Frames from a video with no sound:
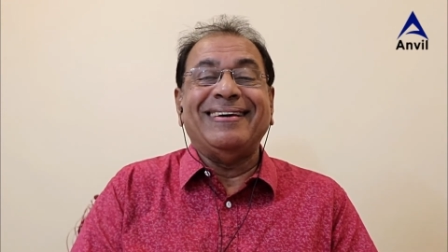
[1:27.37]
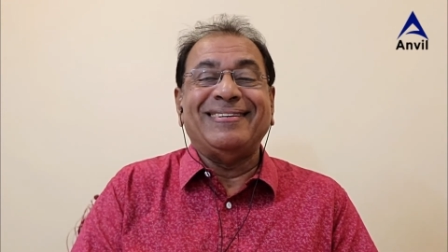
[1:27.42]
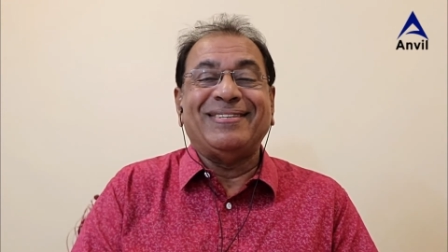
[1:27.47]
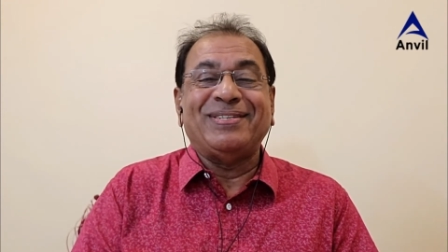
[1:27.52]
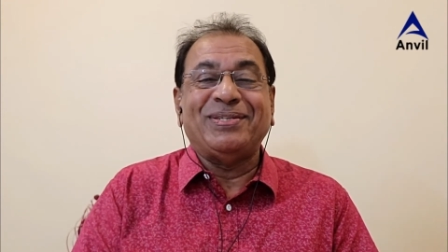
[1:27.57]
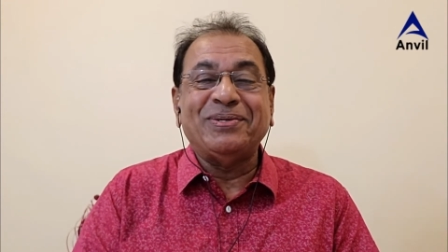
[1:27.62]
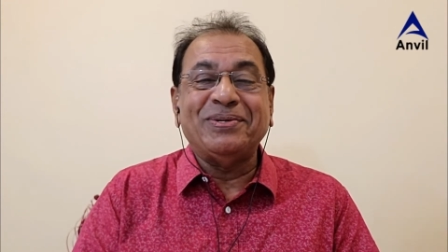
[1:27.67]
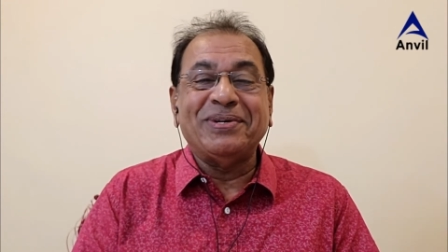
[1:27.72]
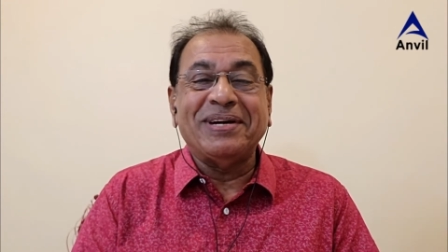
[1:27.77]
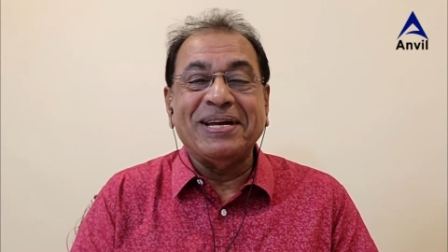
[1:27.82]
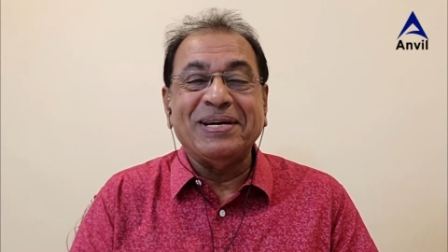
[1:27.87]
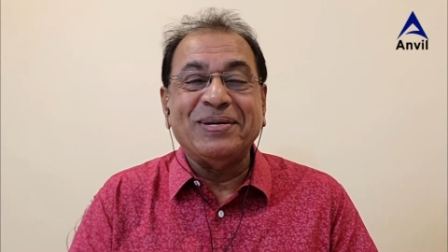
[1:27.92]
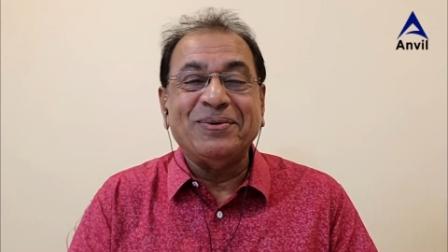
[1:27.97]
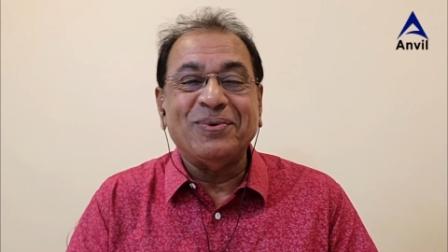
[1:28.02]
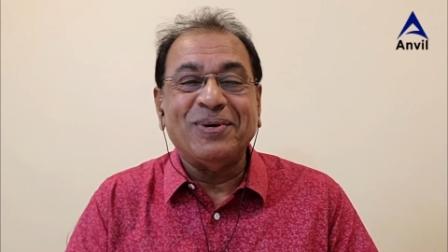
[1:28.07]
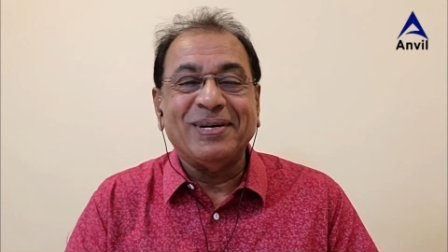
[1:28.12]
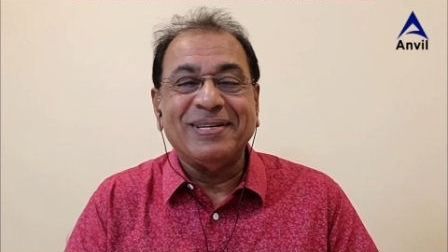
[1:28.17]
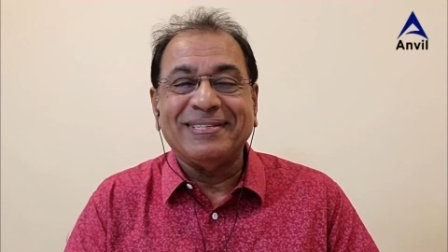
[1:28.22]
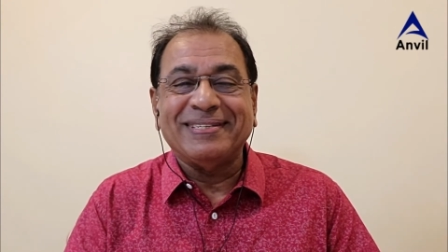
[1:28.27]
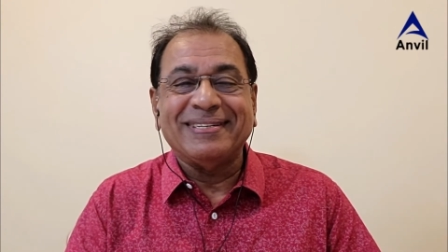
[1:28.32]
the student
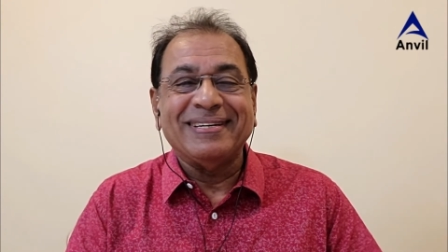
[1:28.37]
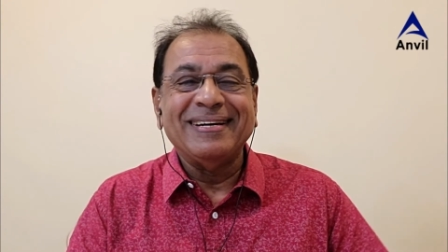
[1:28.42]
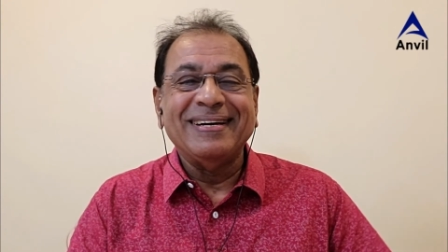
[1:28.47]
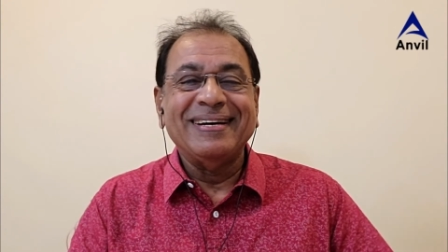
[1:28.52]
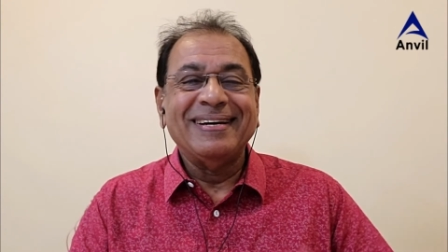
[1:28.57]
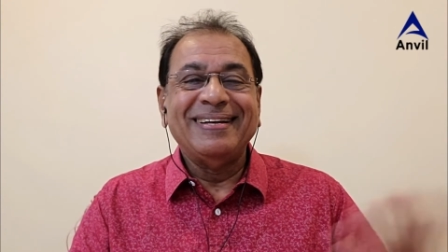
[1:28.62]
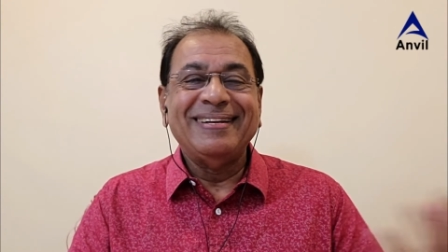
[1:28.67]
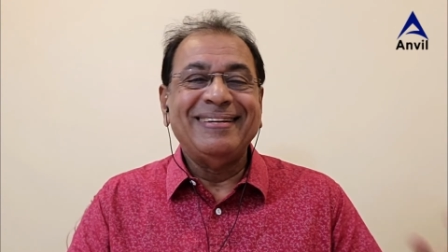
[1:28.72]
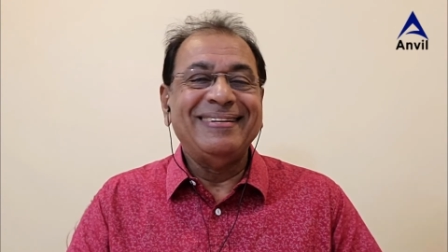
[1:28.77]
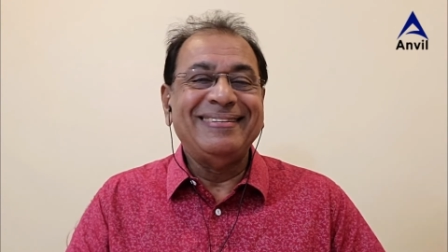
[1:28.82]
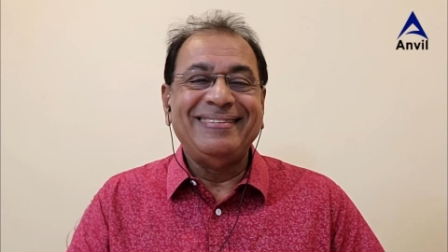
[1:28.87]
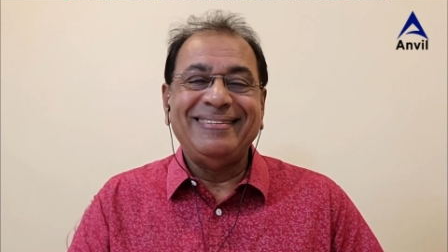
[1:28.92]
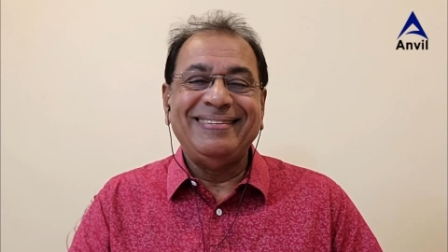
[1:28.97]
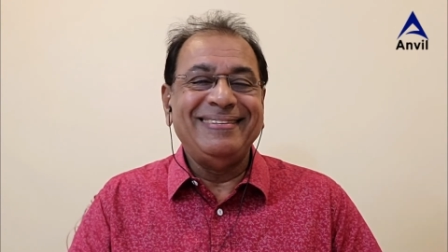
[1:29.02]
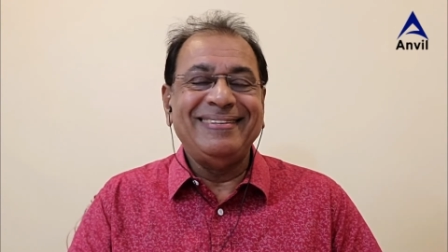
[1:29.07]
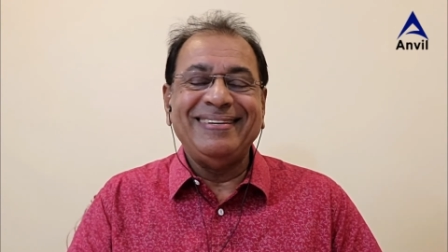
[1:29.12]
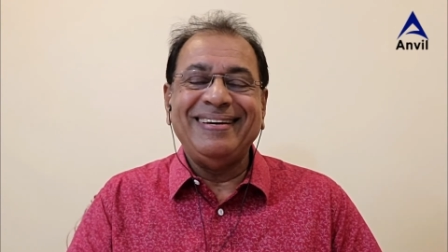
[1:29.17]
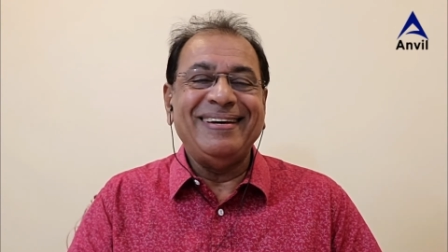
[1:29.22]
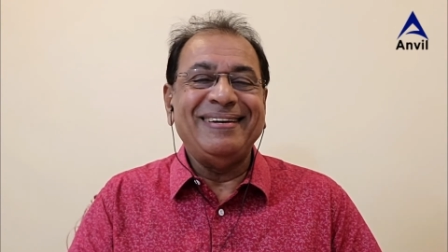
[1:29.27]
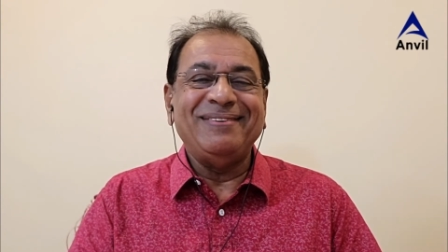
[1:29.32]
was
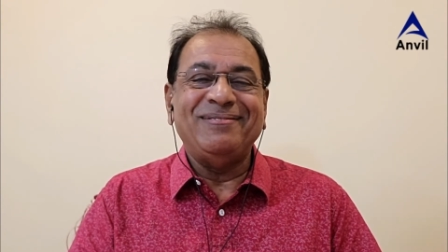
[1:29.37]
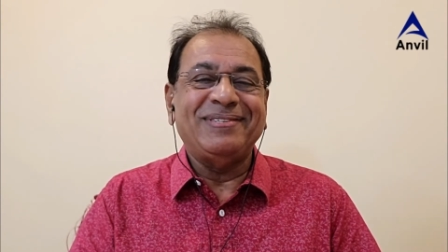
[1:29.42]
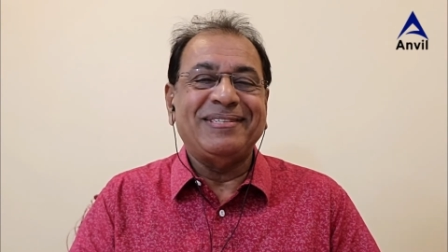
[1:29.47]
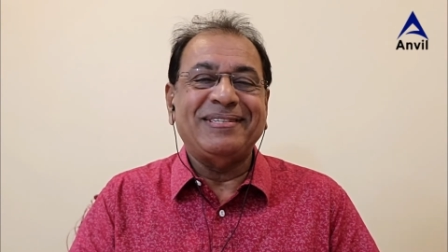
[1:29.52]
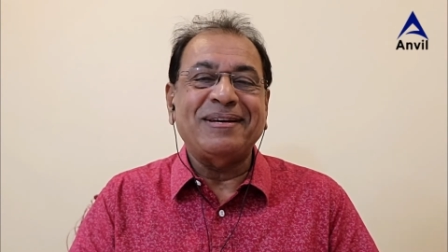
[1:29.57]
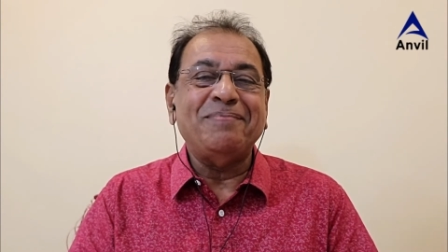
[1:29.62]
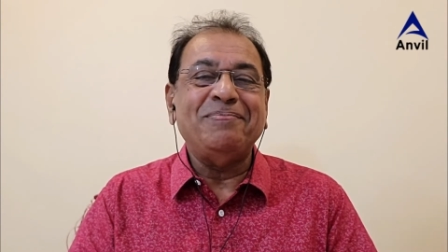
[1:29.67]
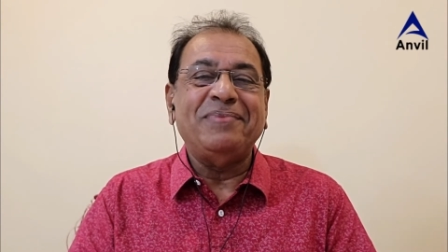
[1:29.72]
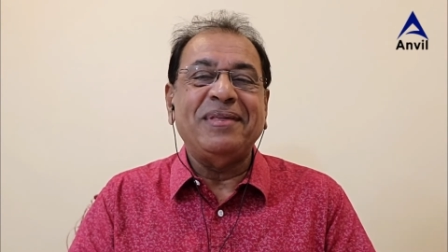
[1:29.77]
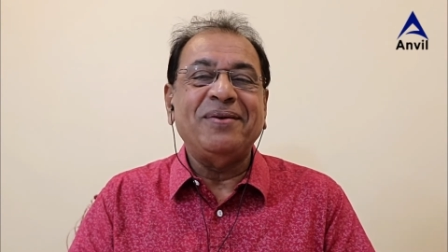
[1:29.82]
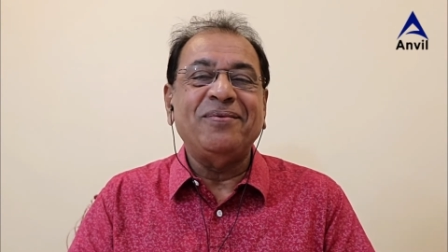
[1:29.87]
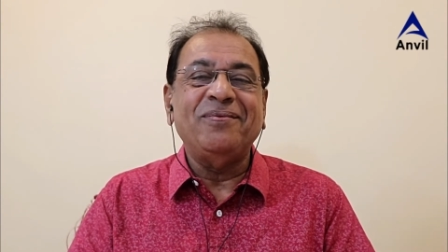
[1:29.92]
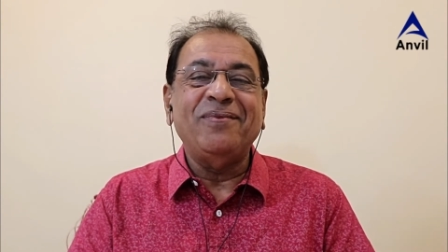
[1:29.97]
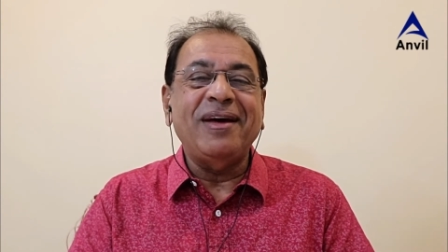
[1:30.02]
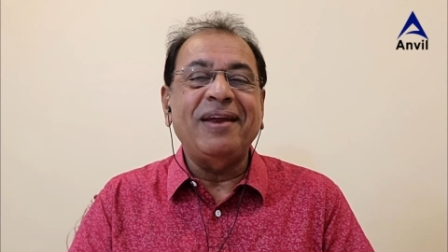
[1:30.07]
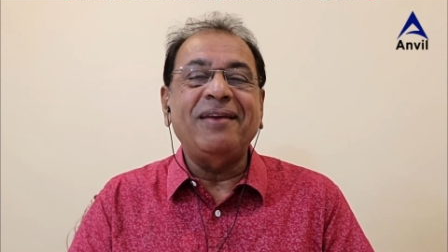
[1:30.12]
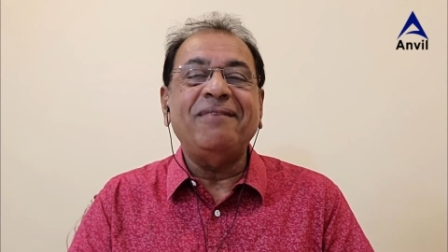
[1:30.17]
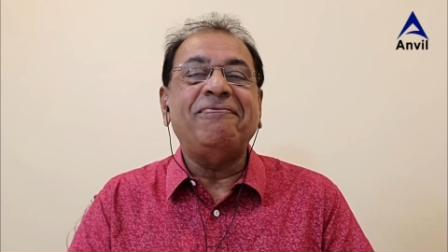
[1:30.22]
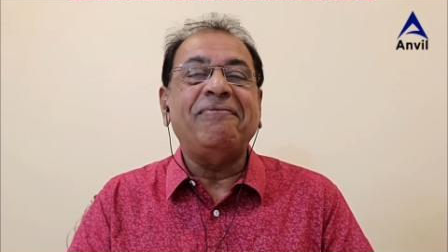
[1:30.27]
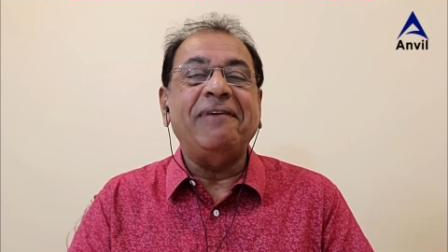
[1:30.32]
something
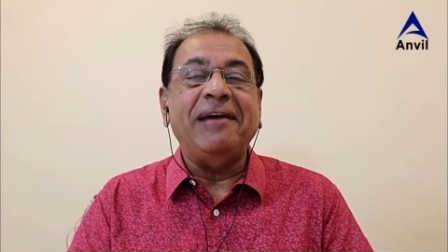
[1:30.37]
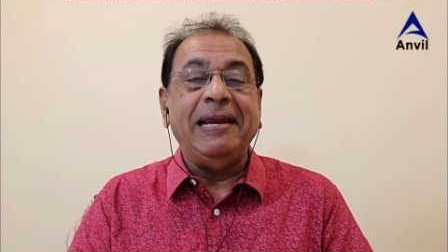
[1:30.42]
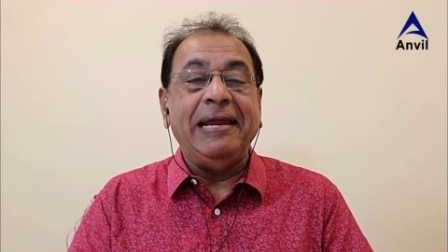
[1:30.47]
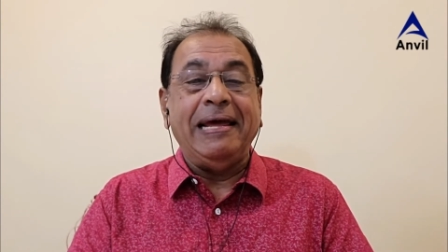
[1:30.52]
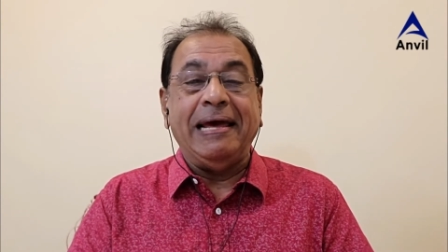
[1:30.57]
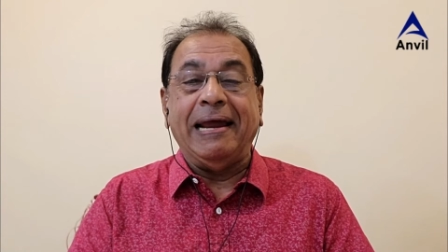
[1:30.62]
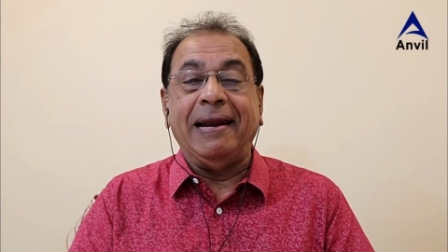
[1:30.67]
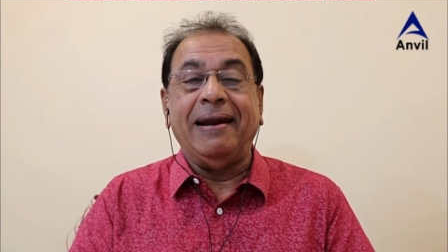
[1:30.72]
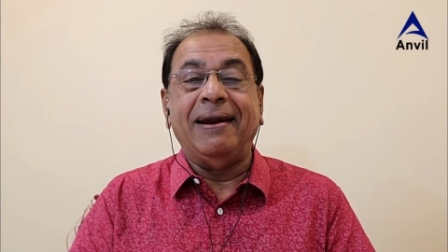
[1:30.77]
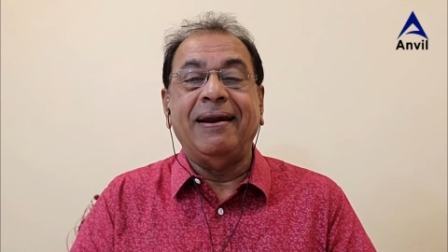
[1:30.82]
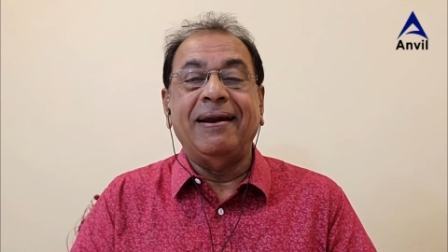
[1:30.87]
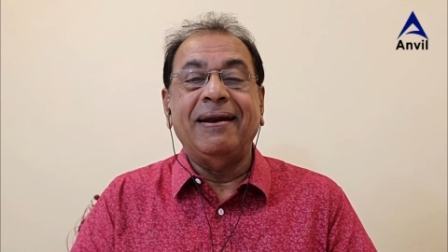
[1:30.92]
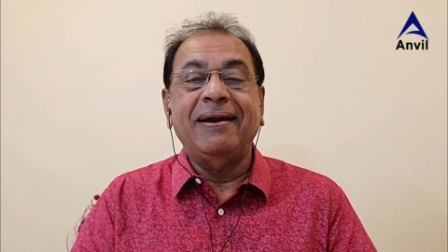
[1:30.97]
very filial,